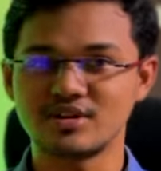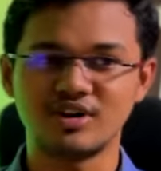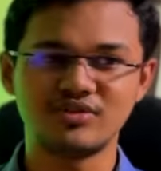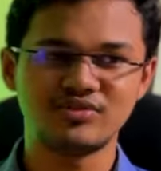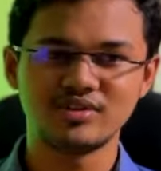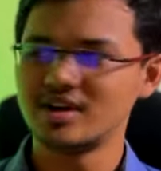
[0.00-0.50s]

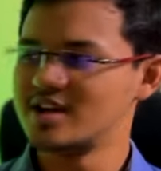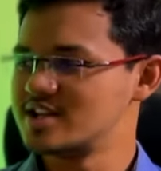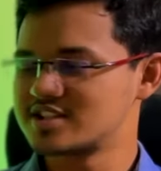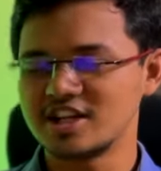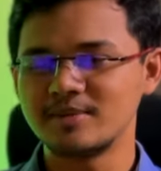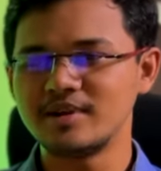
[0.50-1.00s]
of
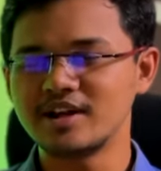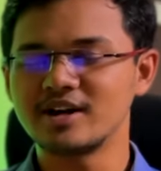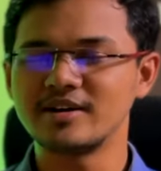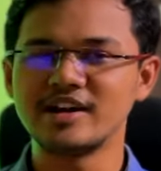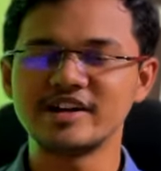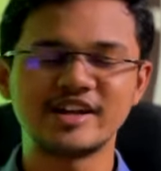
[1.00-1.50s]
scribbling
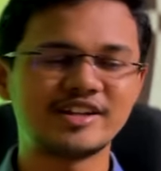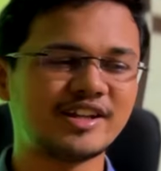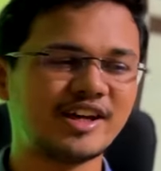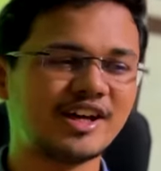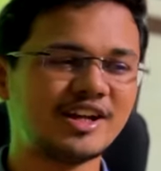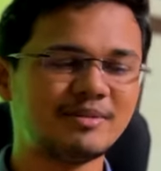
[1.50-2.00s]
here and
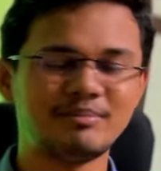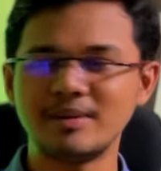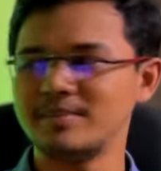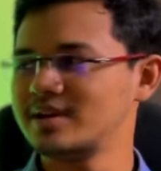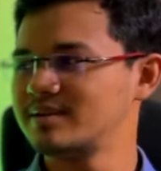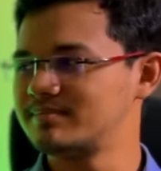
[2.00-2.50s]
there,
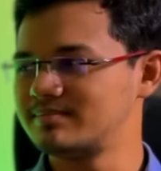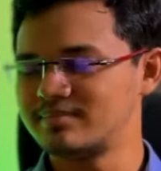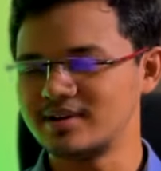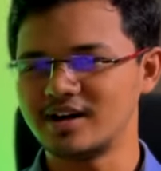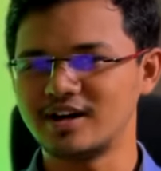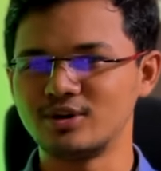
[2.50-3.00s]
maybe
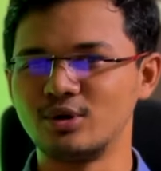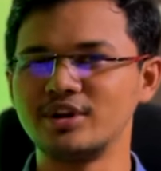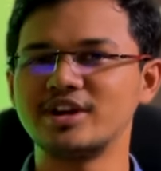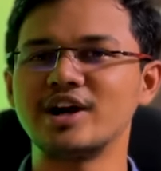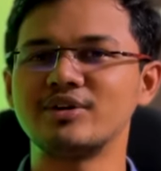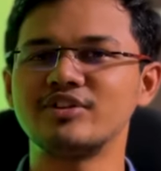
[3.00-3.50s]
uh,
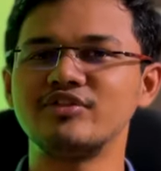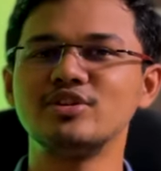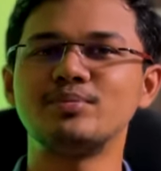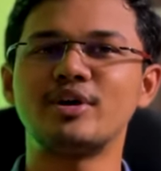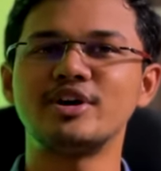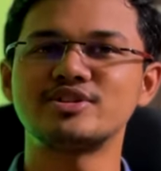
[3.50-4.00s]
noting down a few
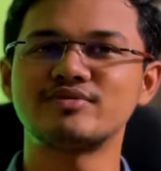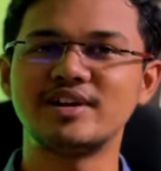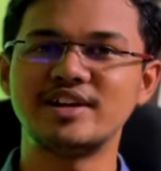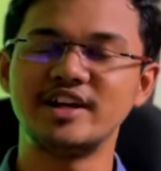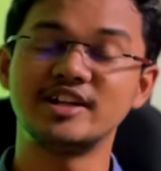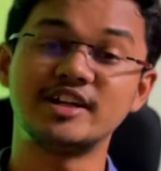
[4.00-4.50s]
points by
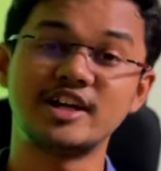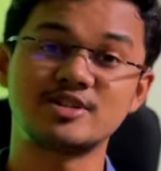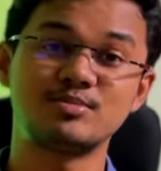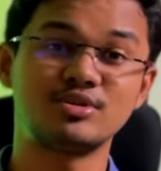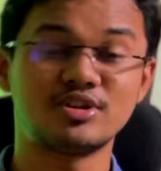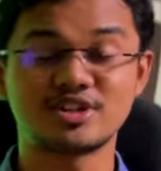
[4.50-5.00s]
reading the
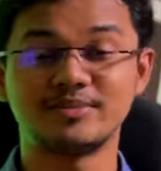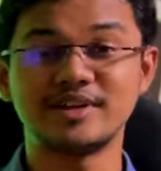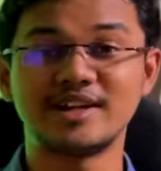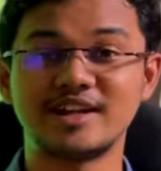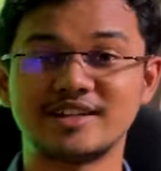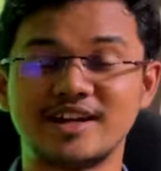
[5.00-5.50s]
textbook or
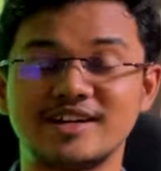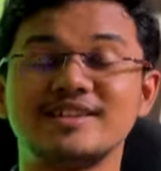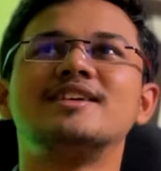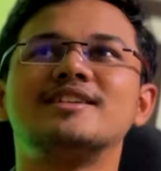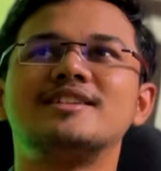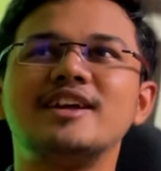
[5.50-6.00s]
something like that.
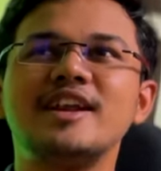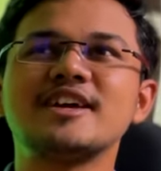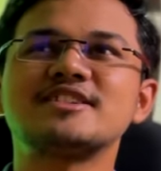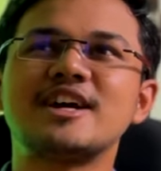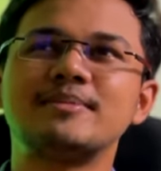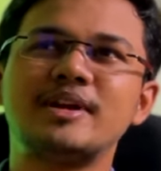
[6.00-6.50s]
The
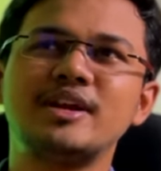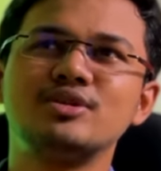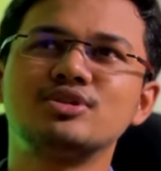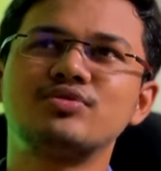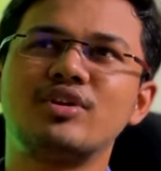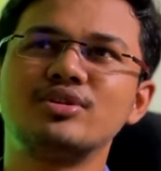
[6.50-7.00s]
next app that I
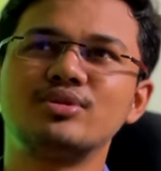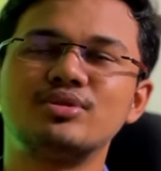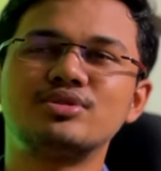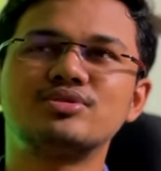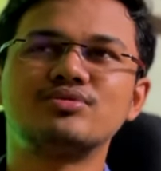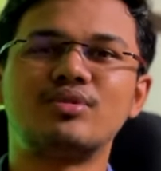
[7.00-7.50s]
used for
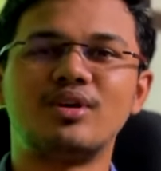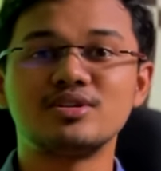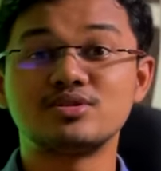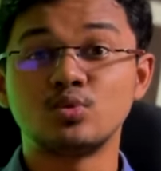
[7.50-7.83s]
notes was